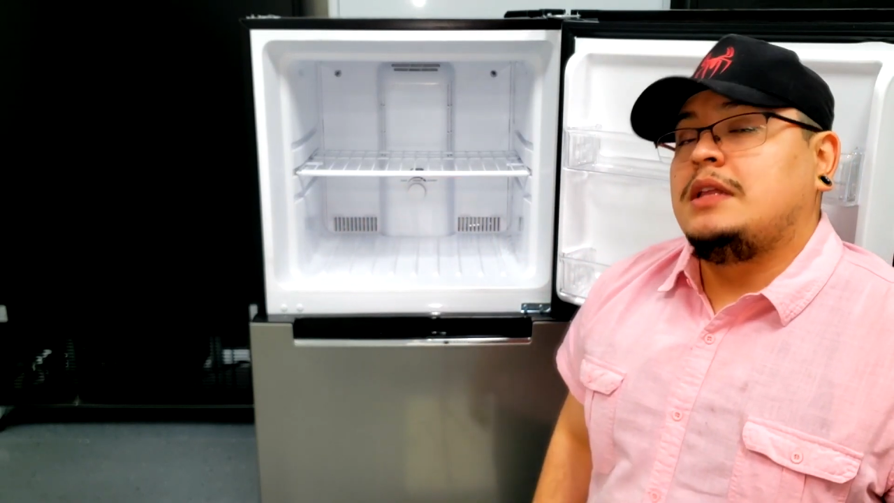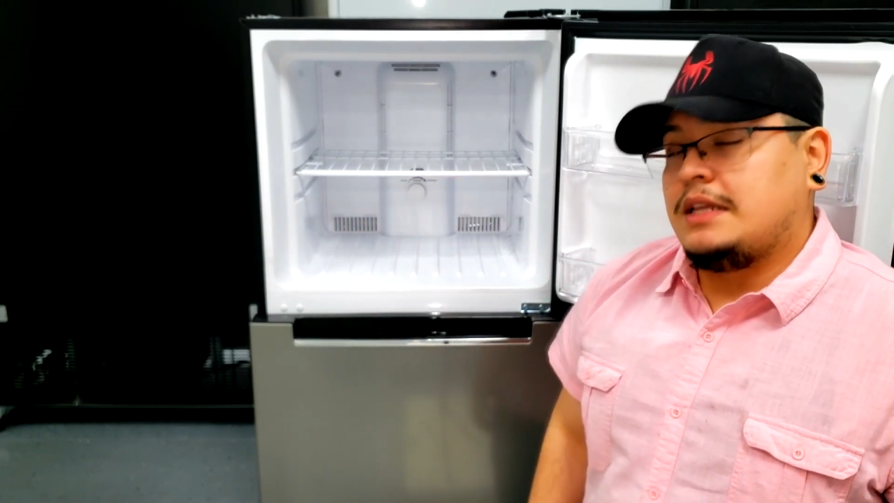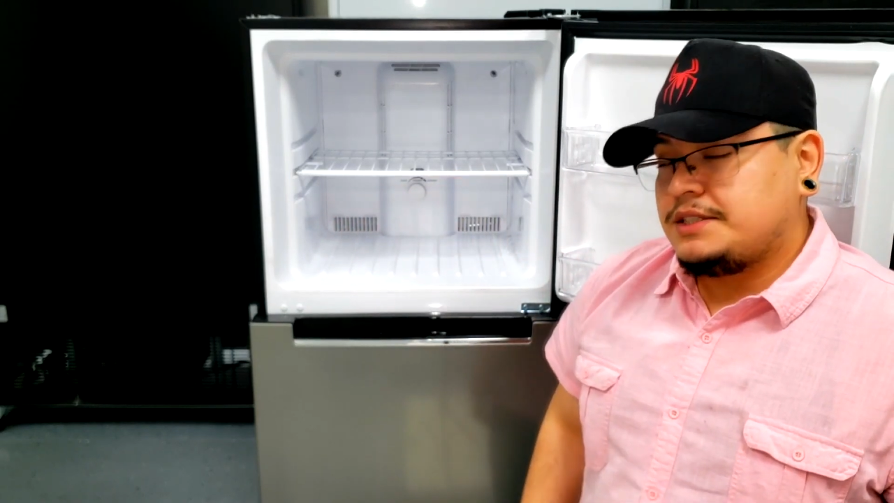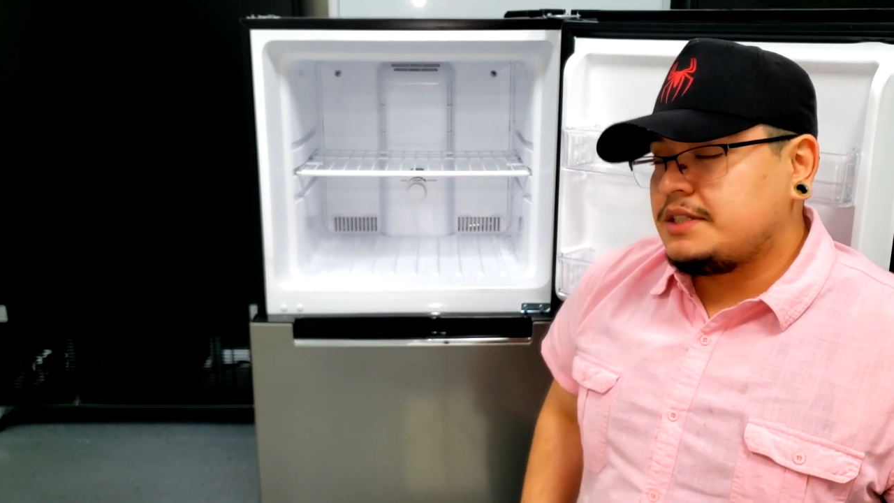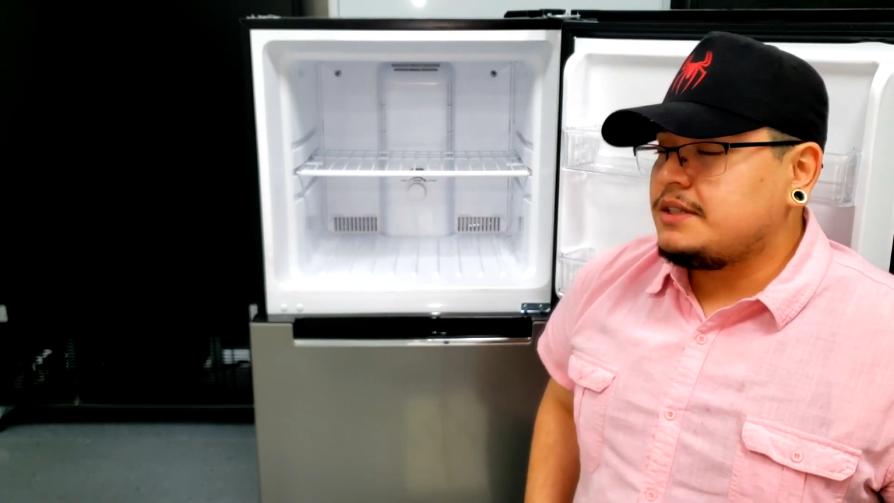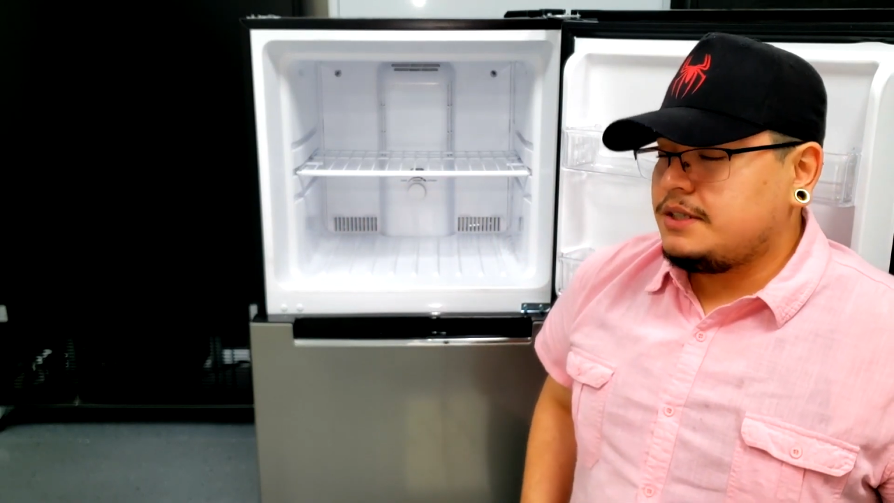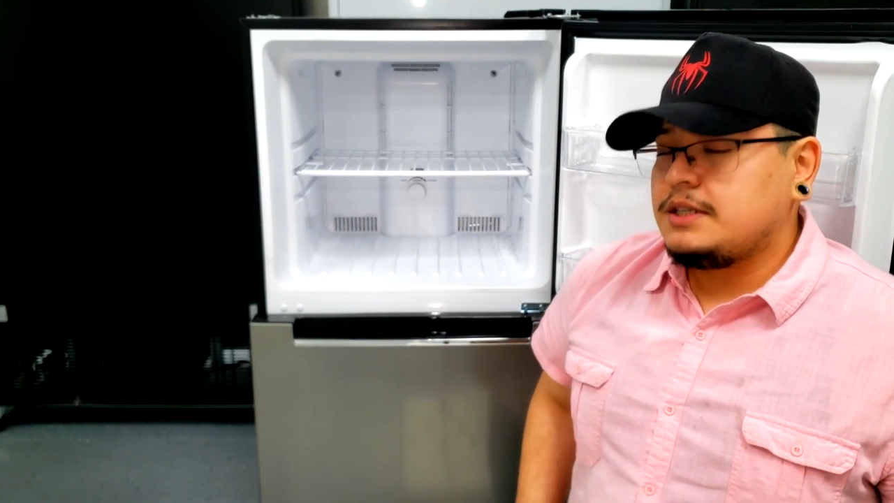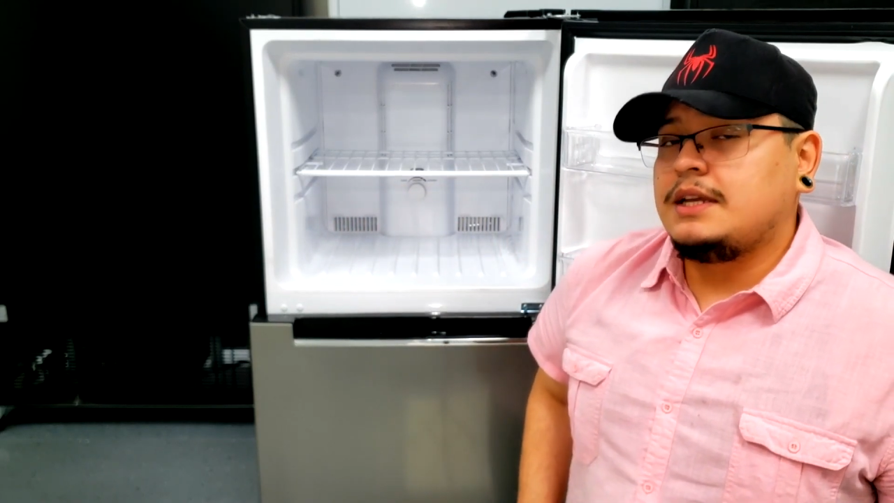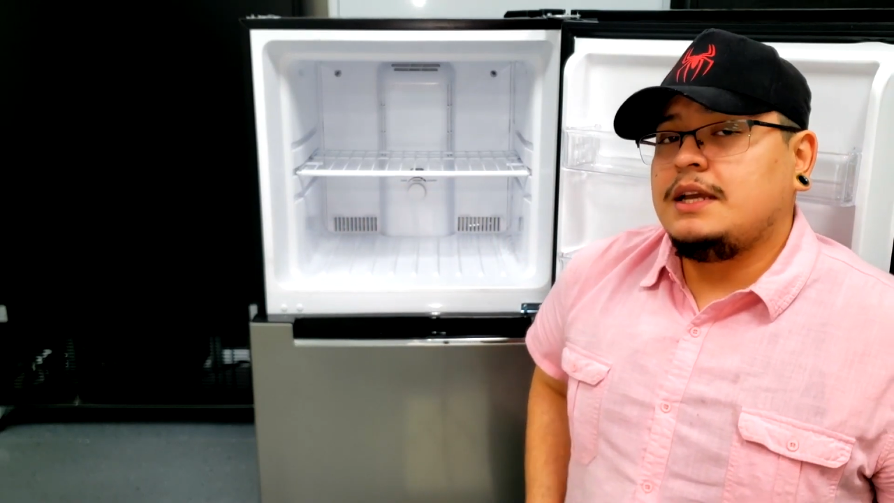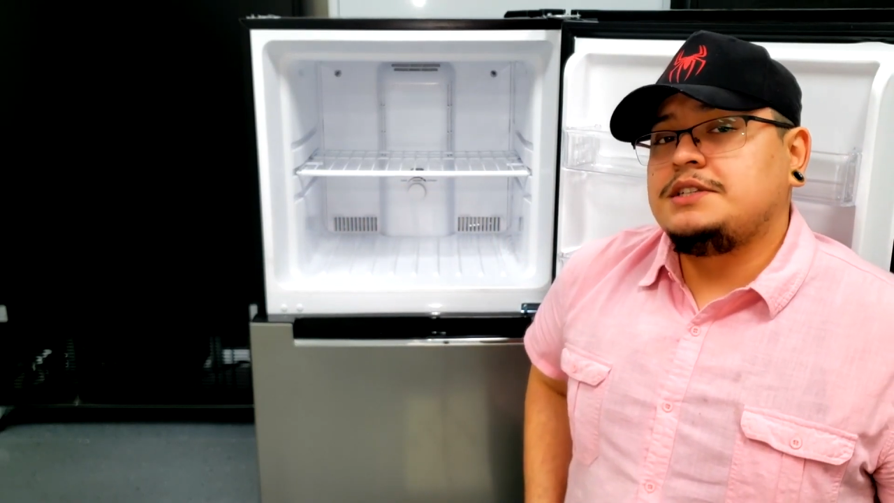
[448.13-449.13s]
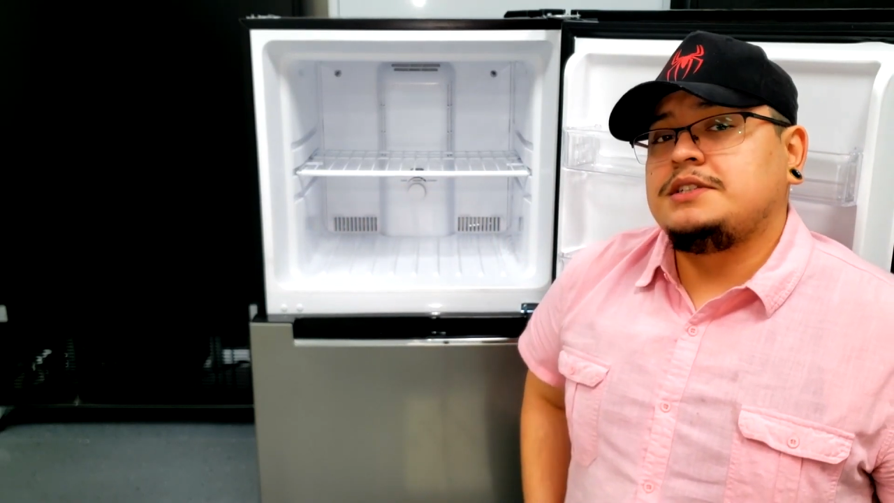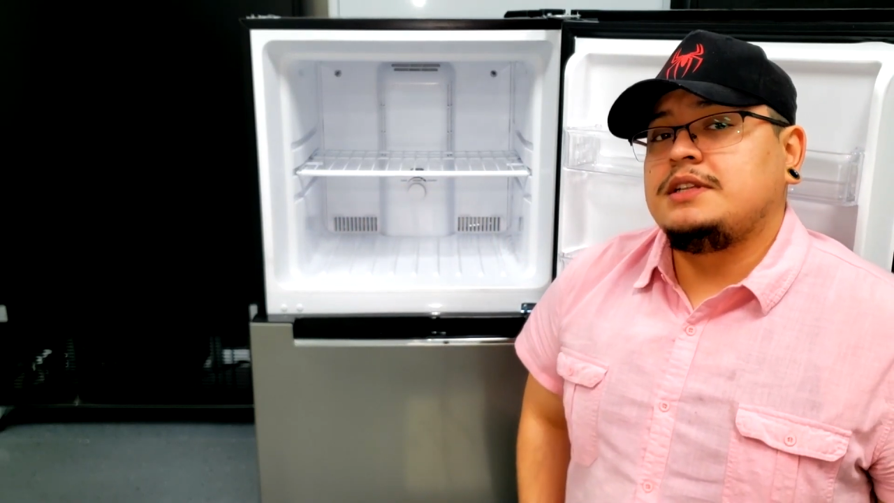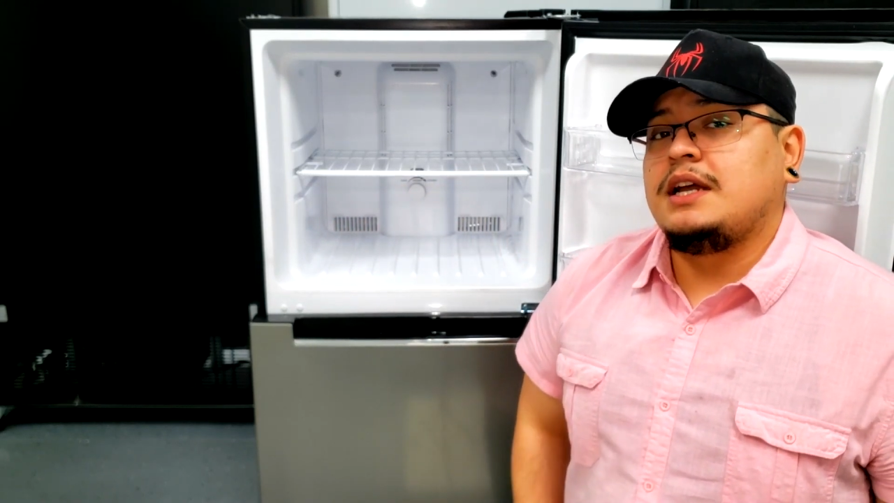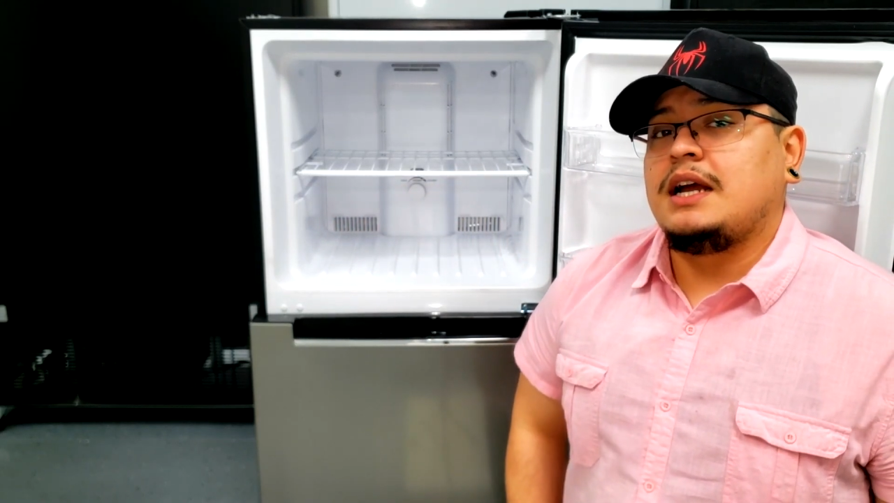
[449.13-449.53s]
that's a good indication that